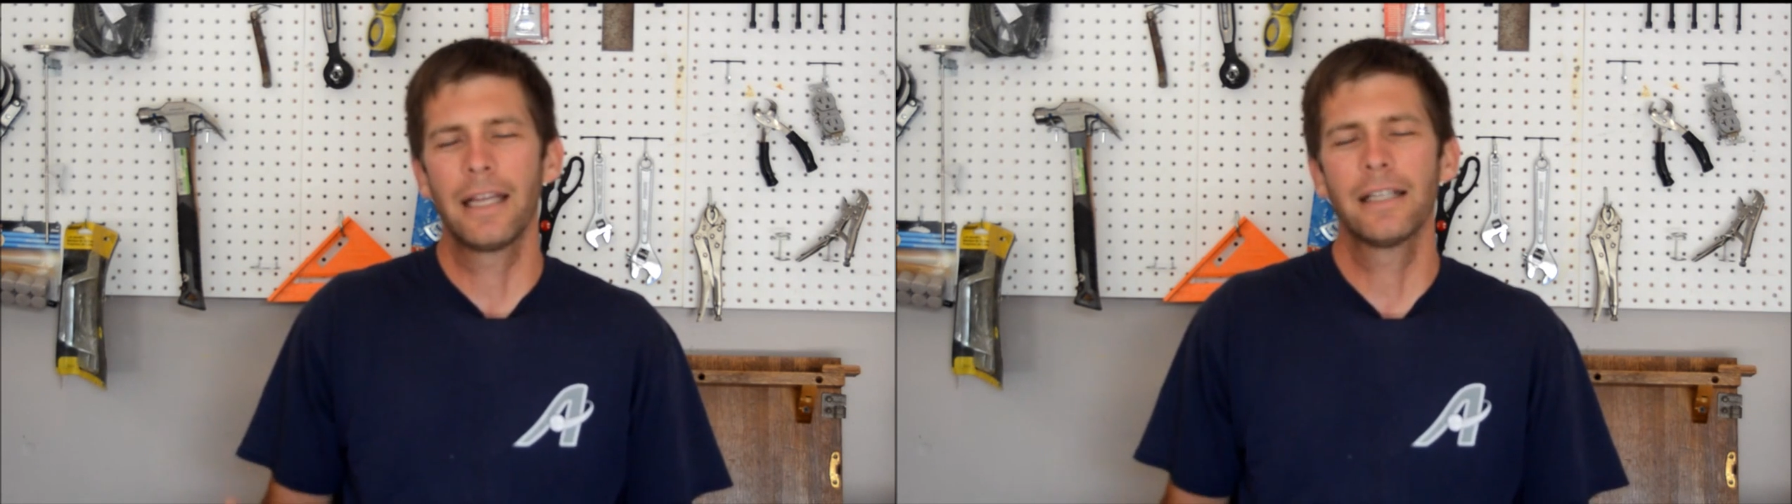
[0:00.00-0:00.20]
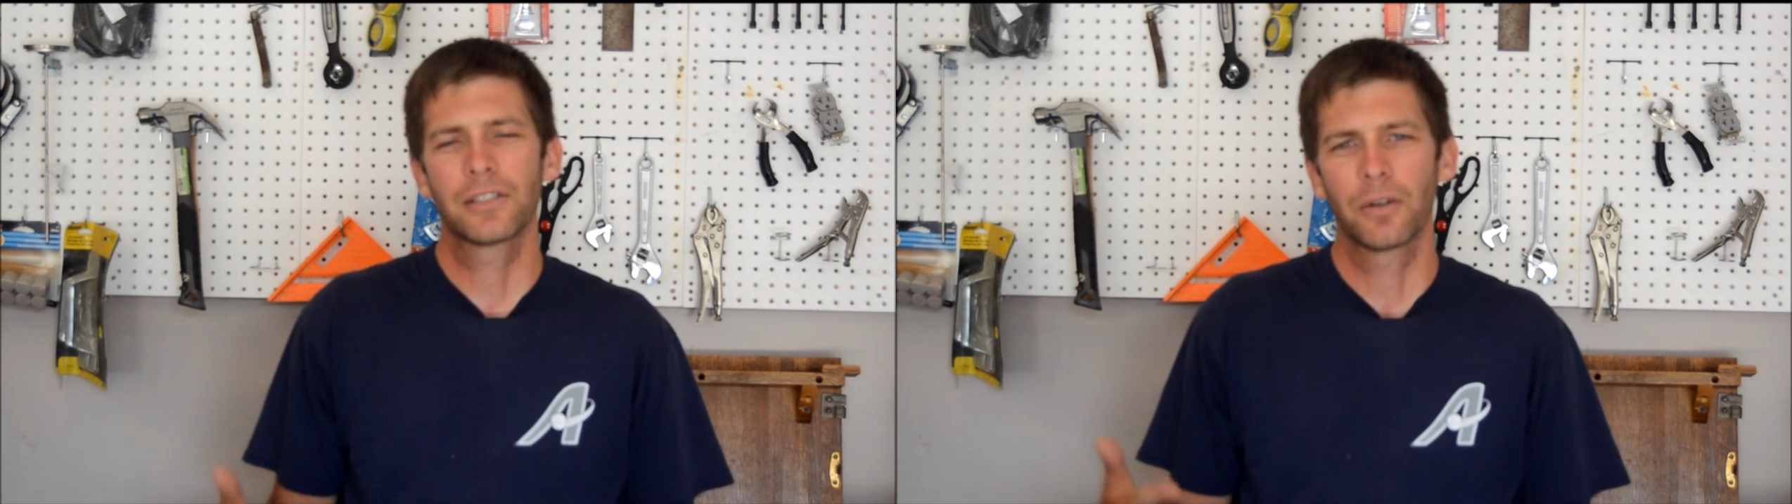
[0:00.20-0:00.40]

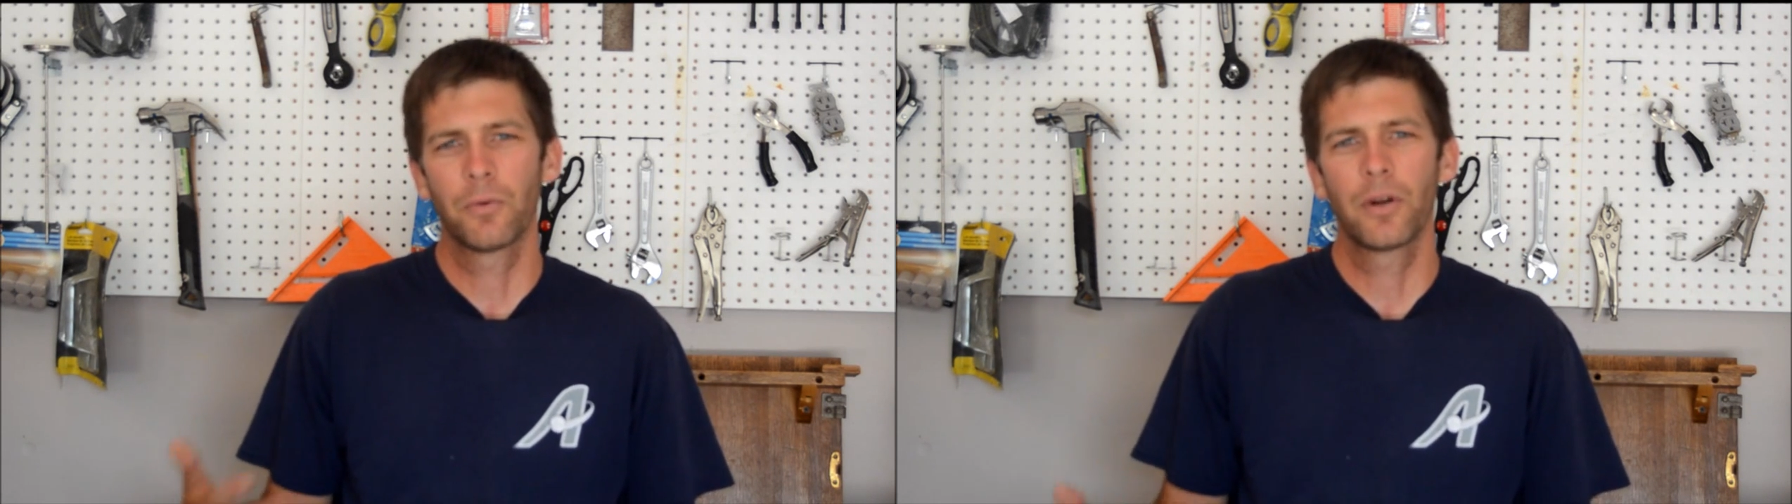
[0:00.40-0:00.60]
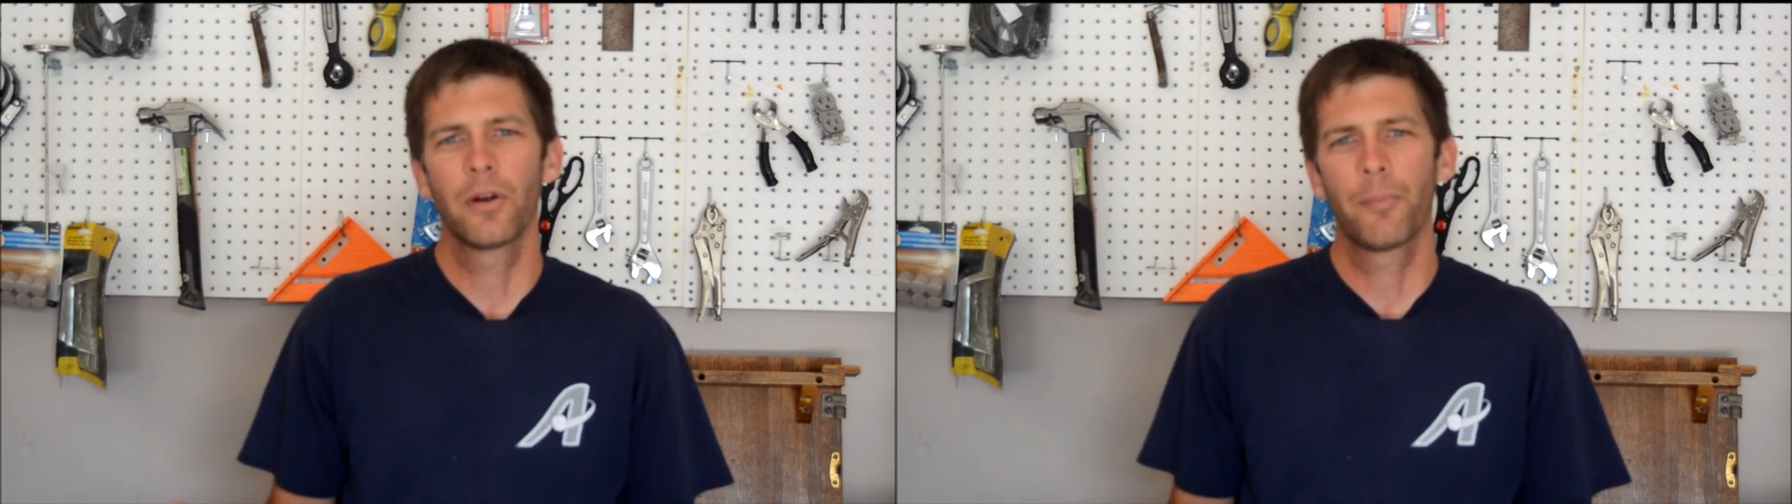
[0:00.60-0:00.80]
is a
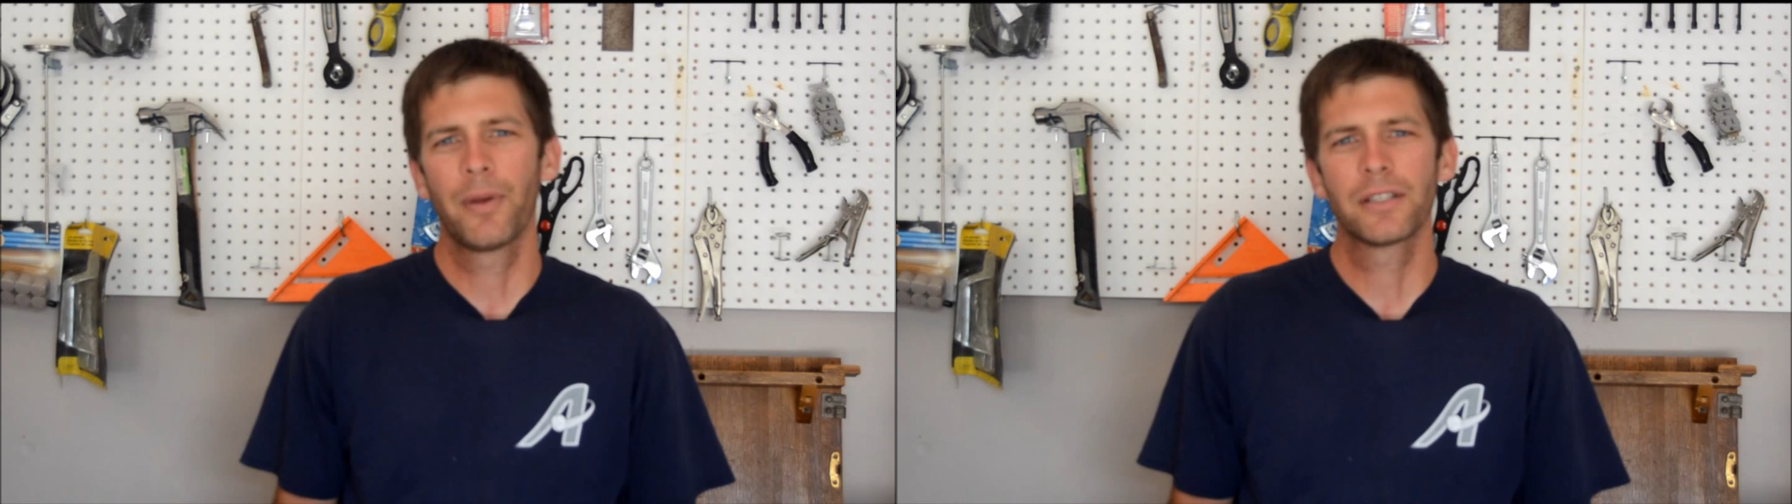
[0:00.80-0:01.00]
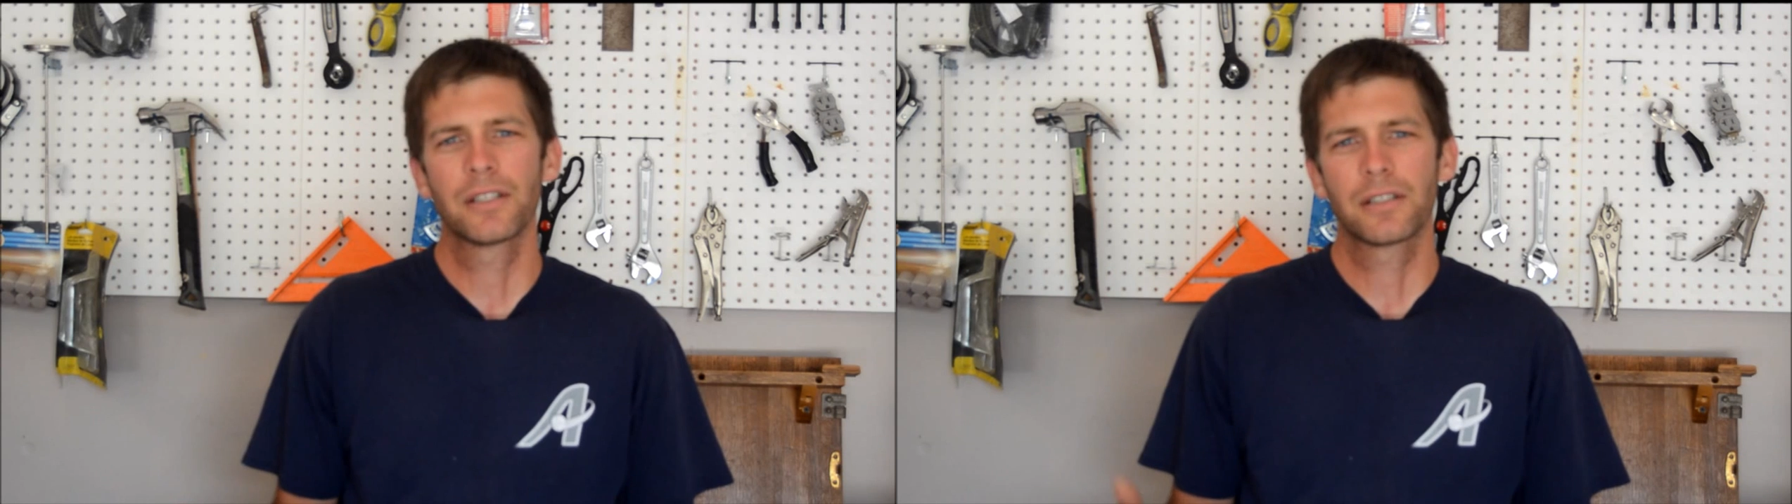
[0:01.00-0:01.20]
real
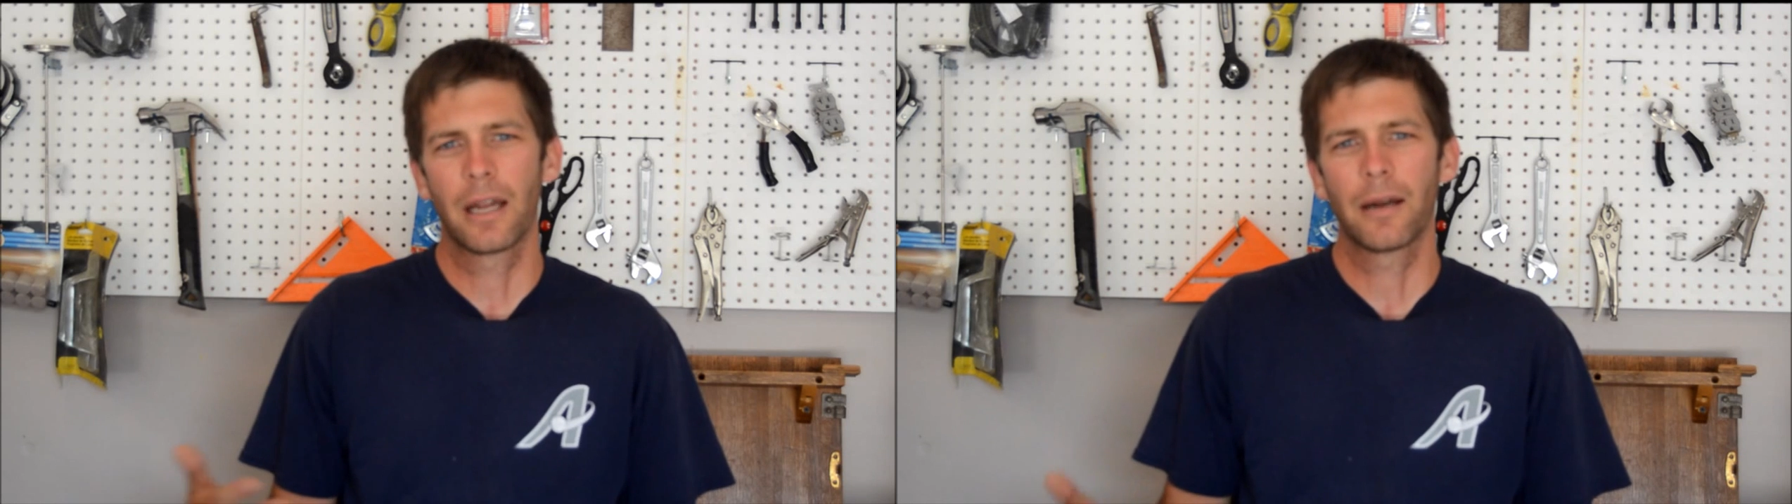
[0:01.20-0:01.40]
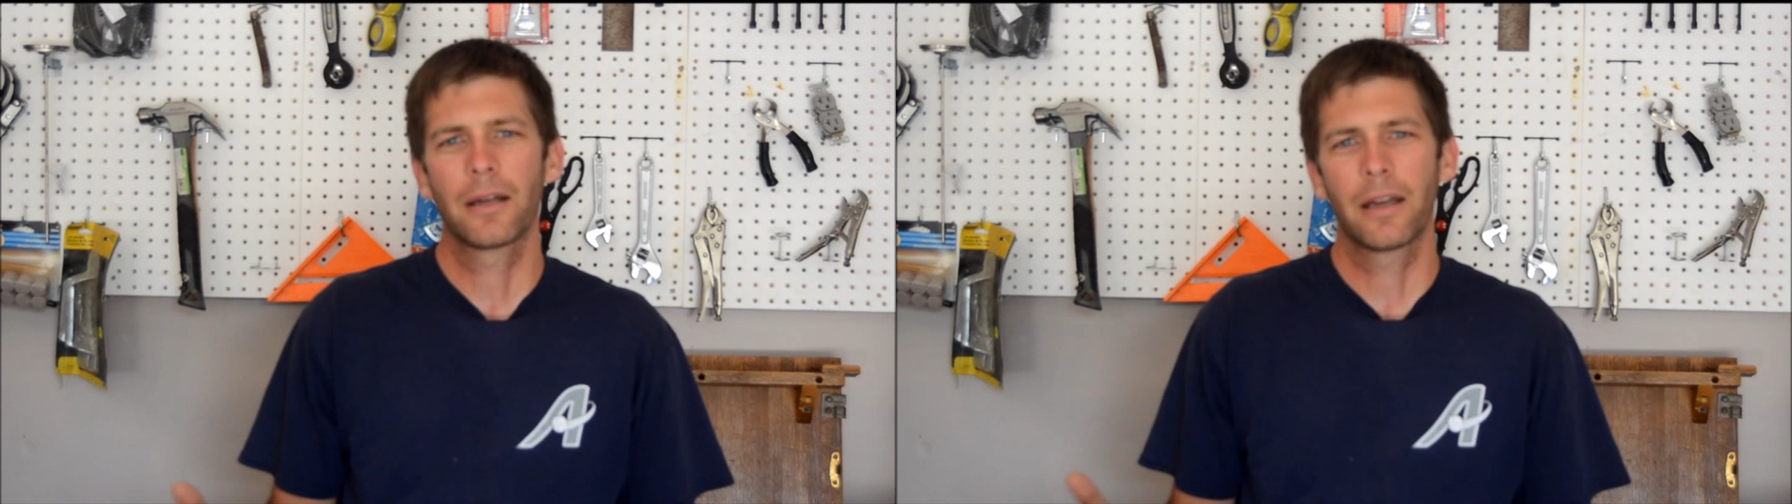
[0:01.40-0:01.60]
business
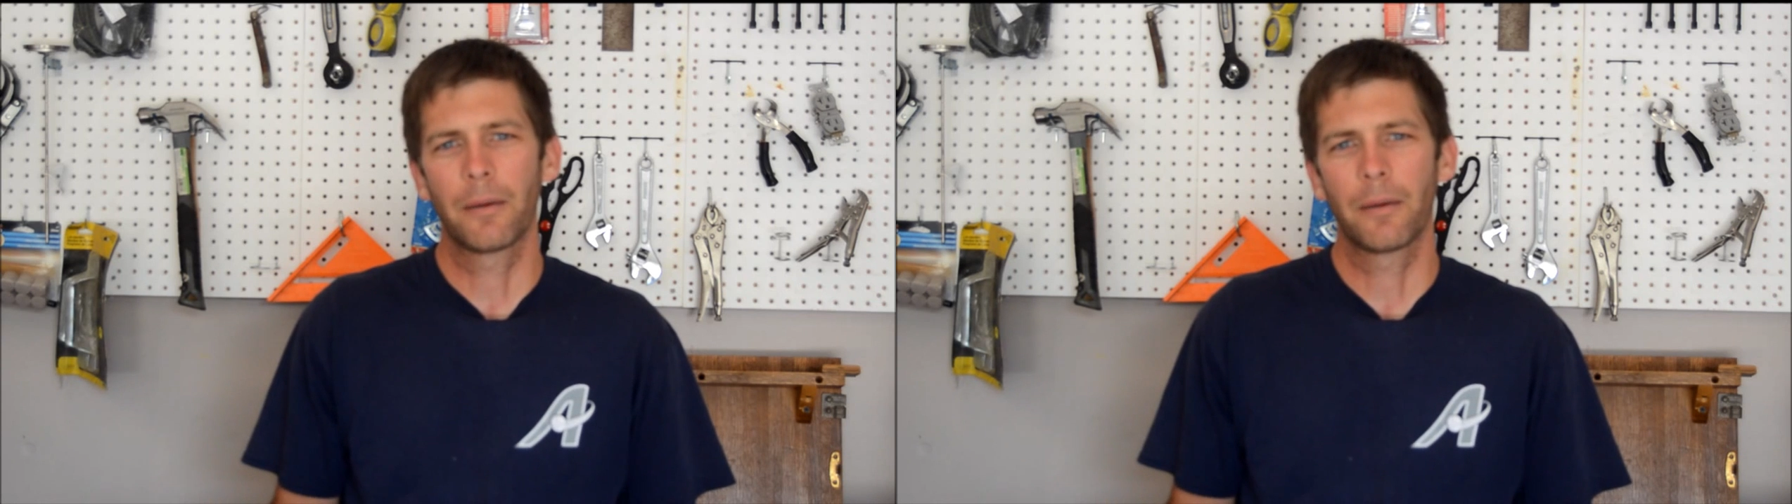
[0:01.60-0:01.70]
that